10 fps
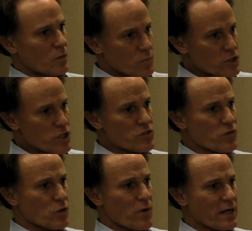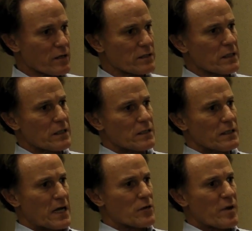which, just for the record,
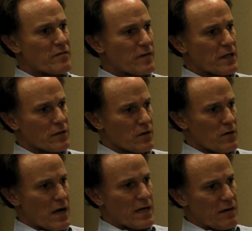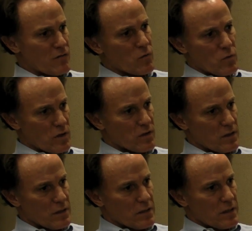neither my father or I ever
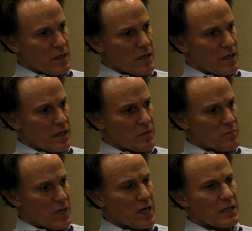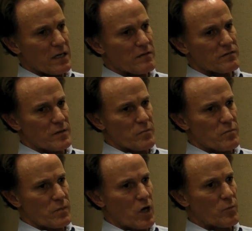were part of the
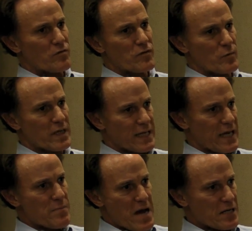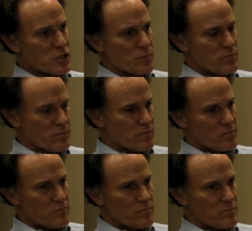homophobic gay bashing
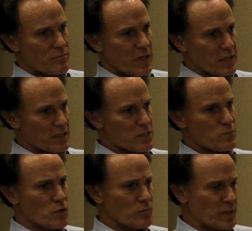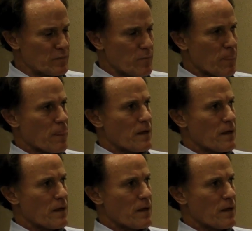part of this movement.